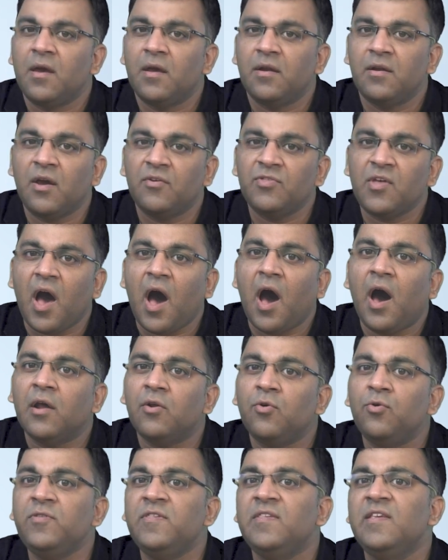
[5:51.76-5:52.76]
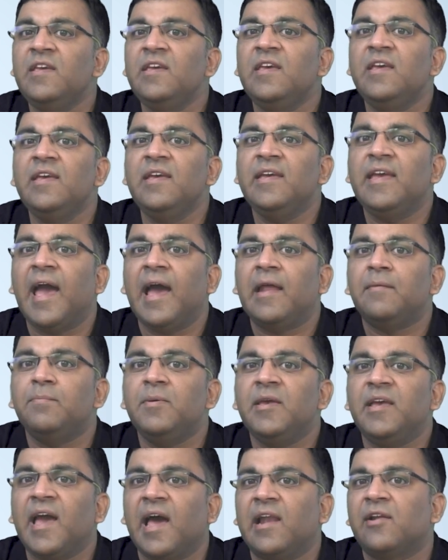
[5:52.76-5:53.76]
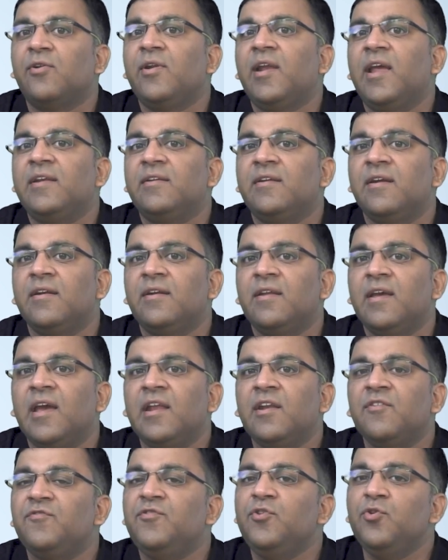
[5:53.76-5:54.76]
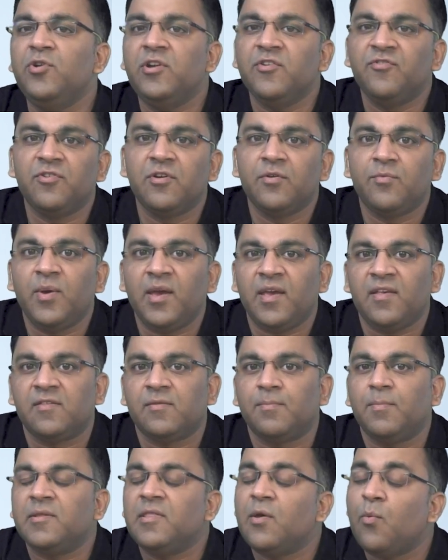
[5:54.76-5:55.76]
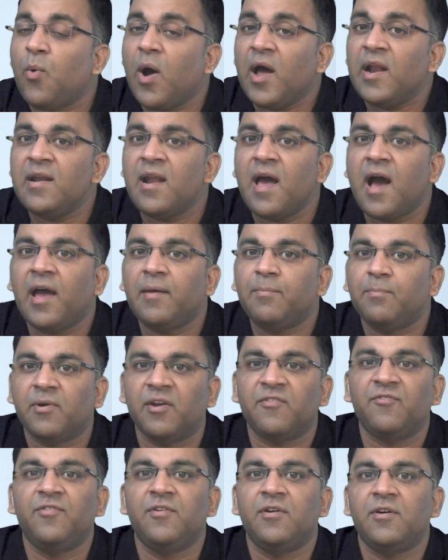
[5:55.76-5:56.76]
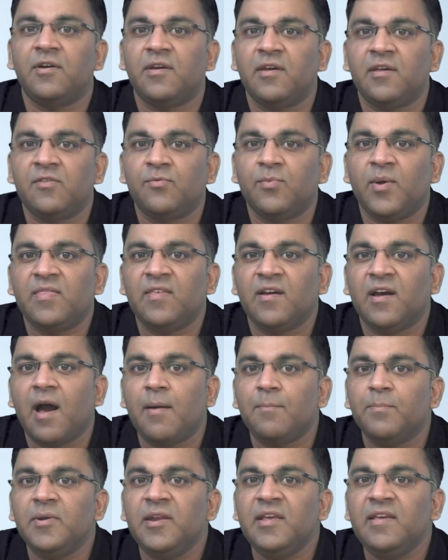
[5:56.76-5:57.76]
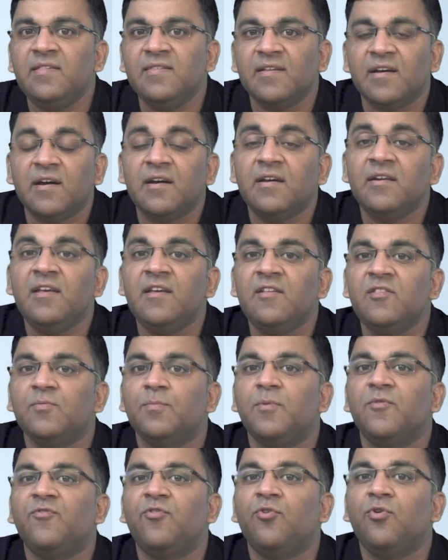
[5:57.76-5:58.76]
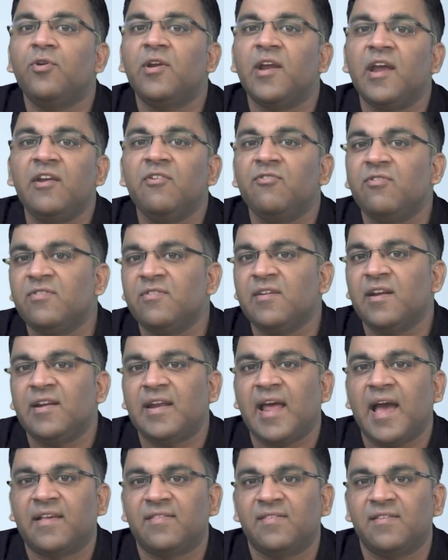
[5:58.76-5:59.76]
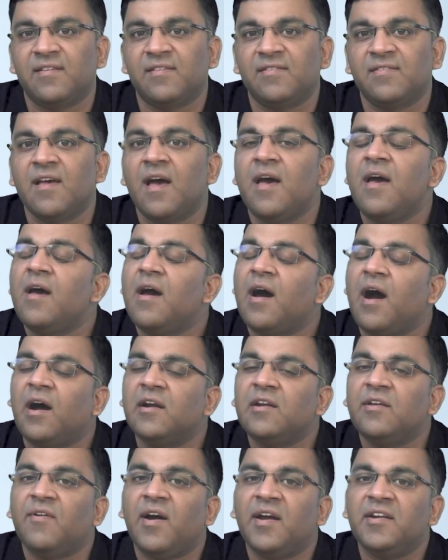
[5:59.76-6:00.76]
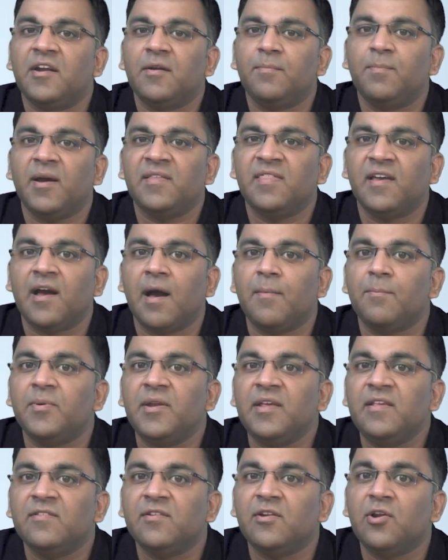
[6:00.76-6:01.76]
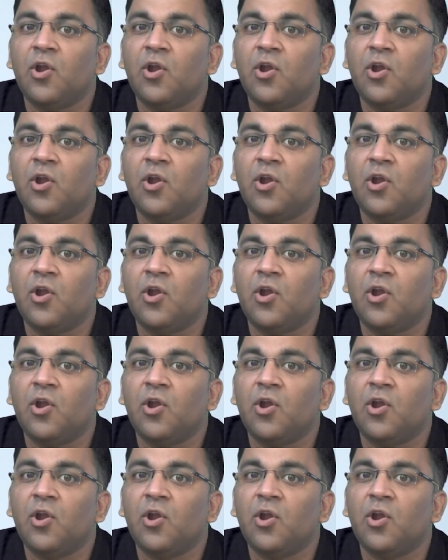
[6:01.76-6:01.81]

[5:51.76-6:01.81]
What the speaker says: Now, the ROCE can be calculated in a few different ways, but the one I prefer is where the company's earnings before interest and taxes are divided by the company's